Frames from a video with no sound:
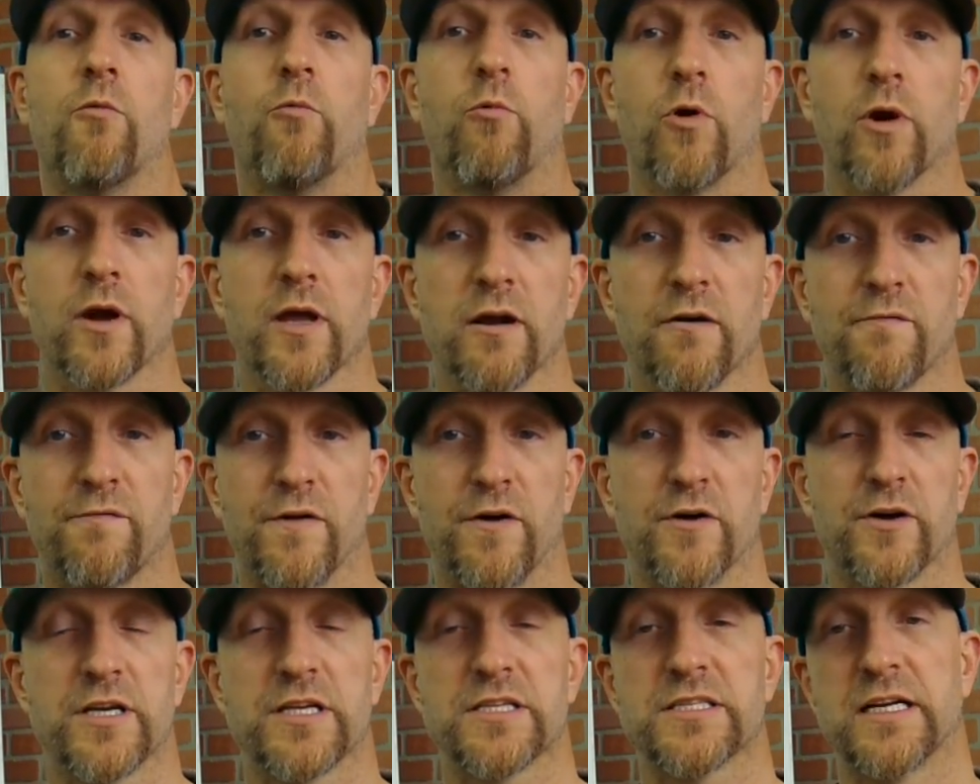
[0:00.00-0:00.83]
We're going to
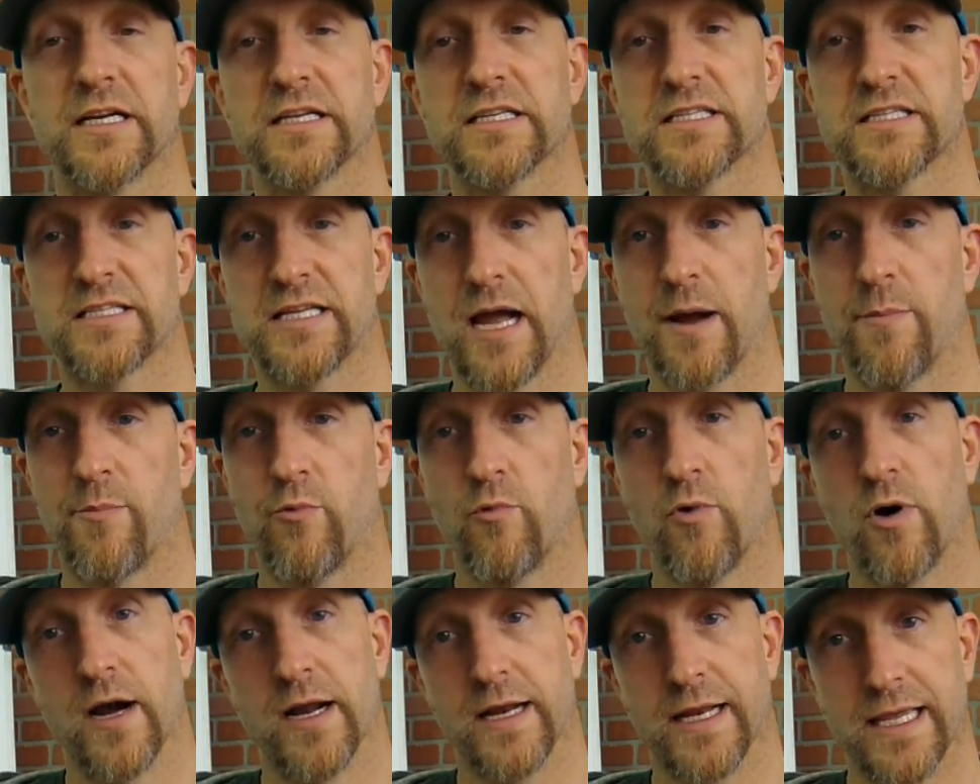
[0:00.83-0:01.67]
focus on step
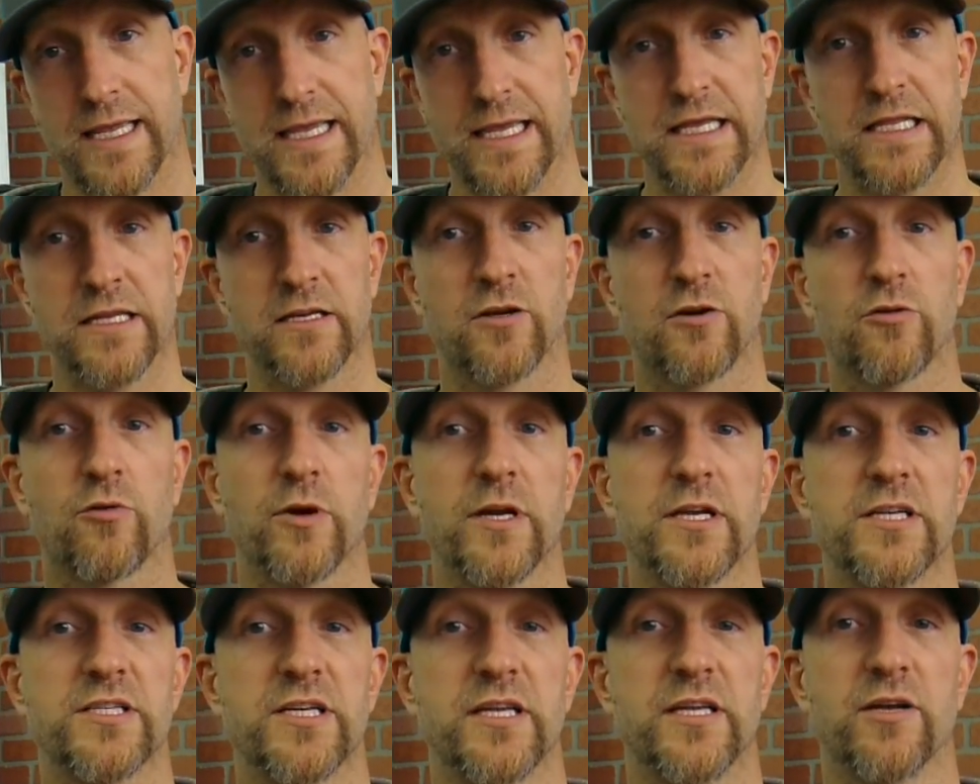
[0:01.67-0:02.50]
1,
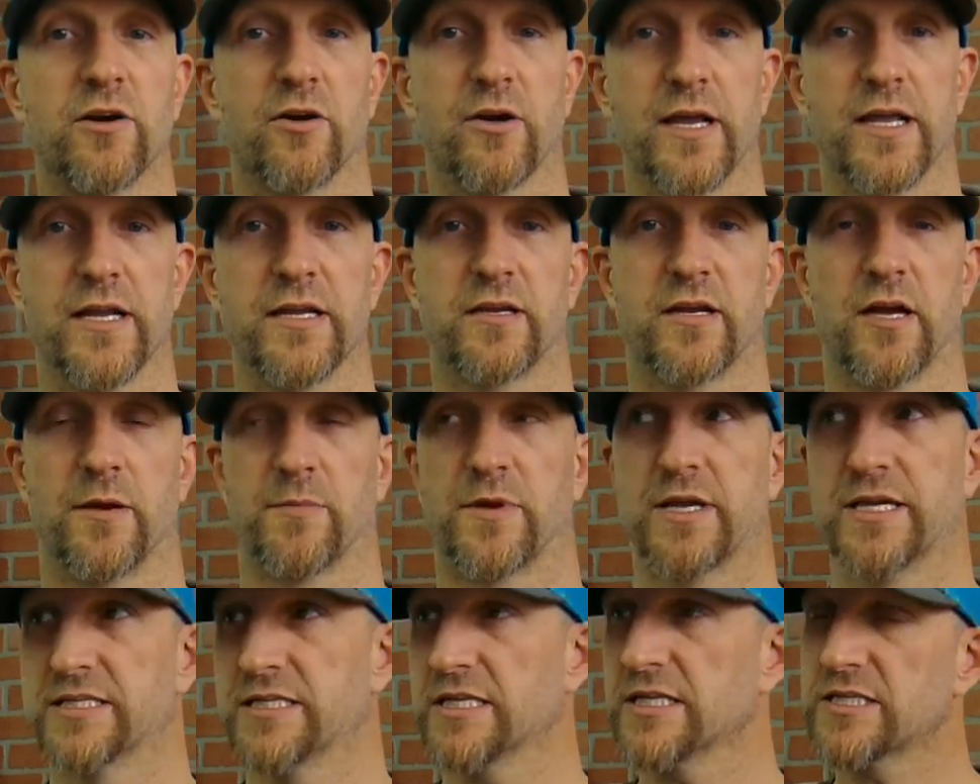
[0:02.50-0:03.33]
increasing your
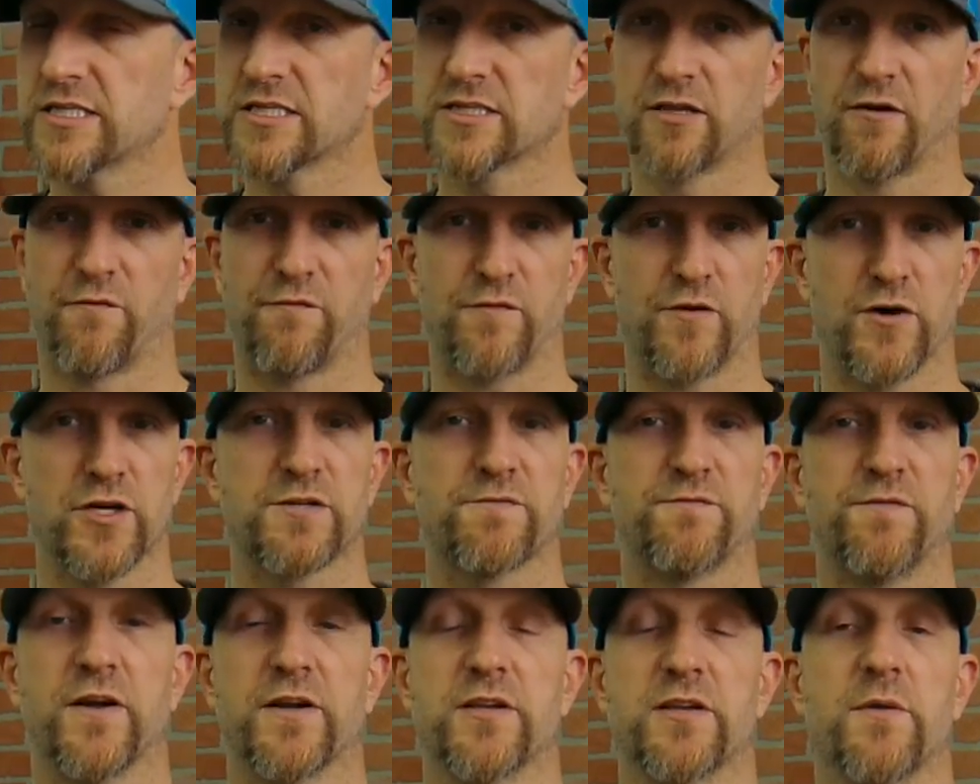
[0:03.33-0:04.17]
income, because this is the
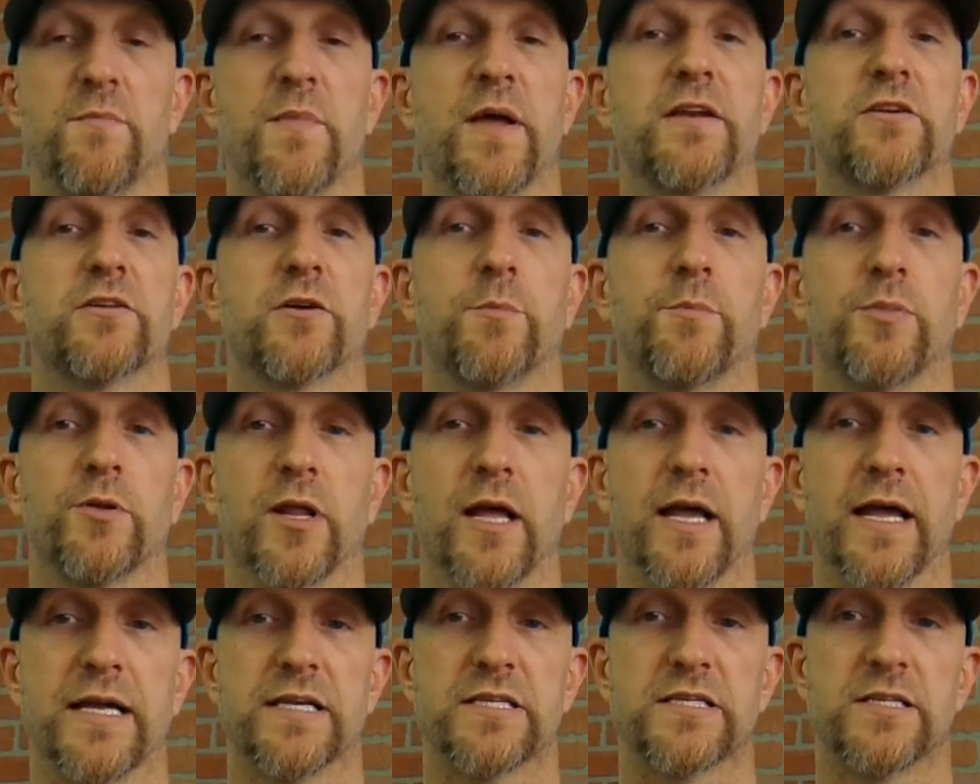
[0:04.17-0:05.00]
first fundamental
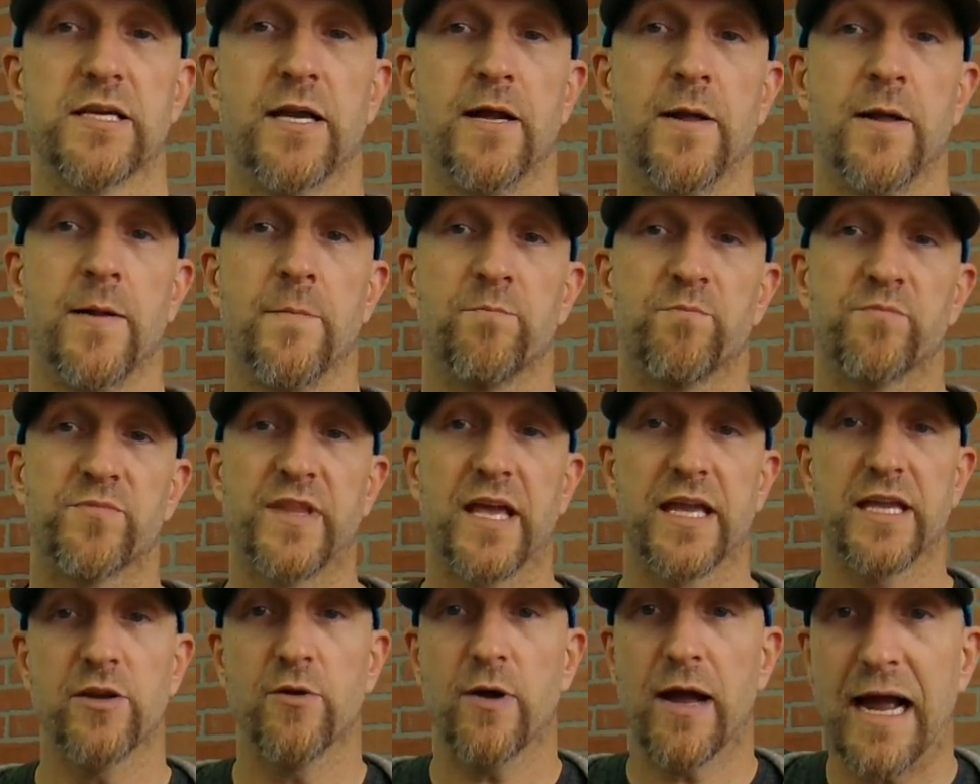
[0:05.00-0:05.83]
place
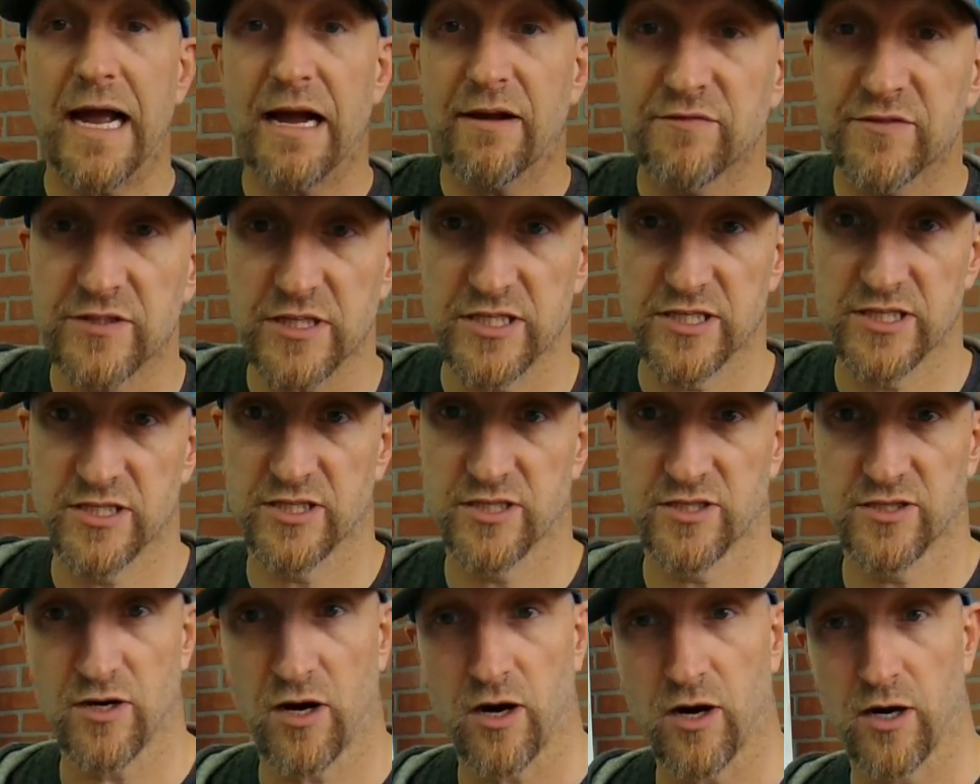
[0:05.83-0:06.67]
that you have to
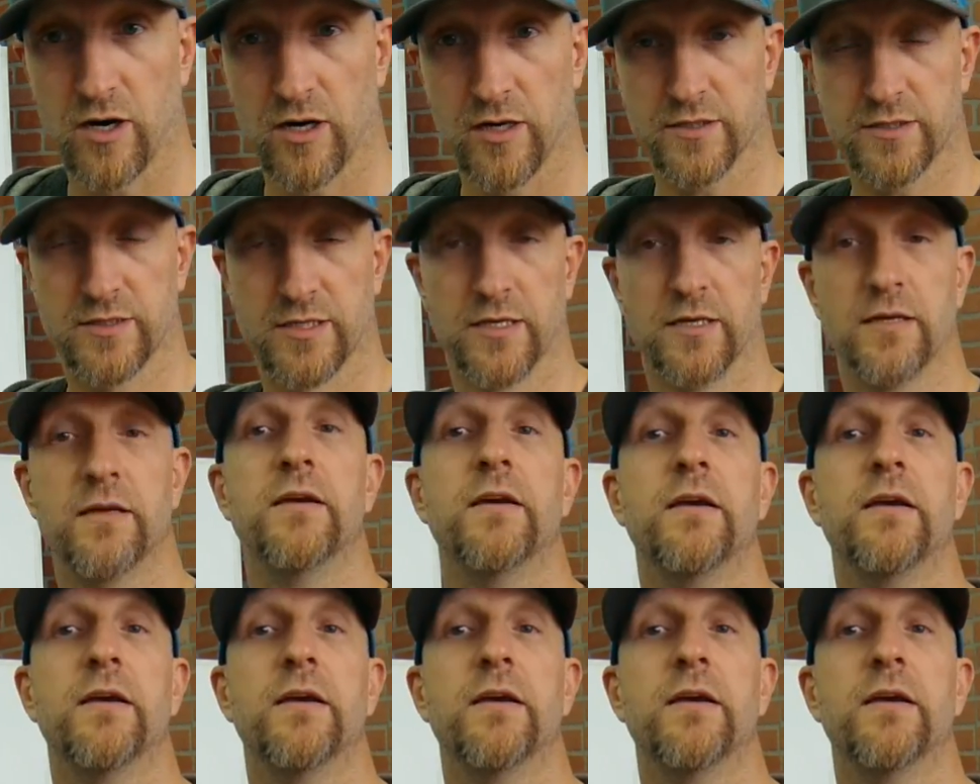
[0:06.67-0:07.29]
start